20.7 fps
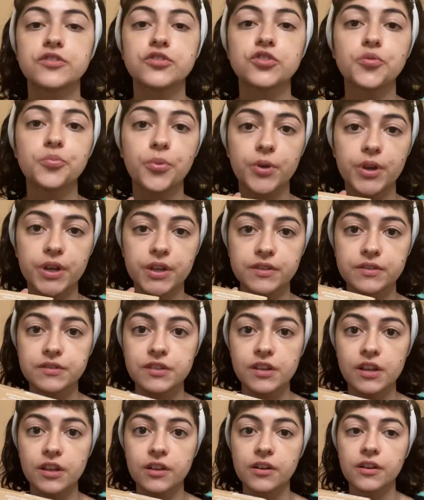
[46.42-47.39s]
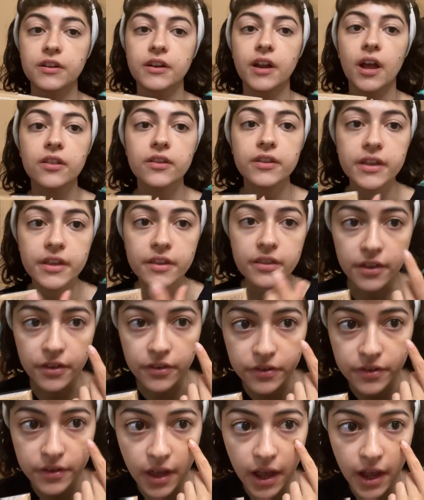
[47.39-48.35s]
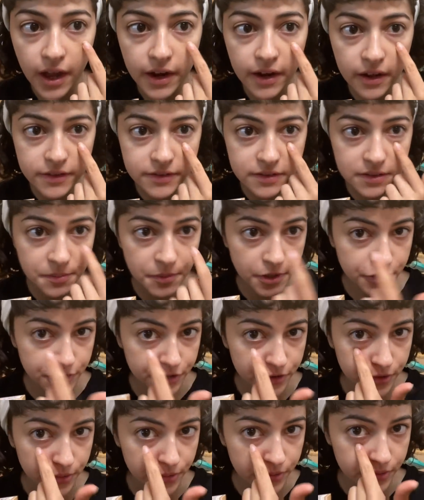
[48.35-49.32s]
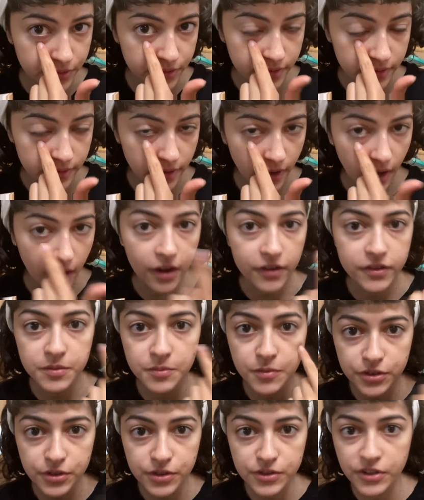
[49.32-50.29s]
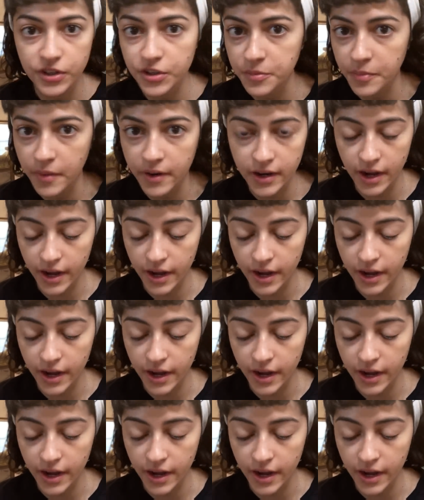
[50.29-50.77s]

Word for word: Super Concealer. Now look at this. I got some issues. I got some issues under my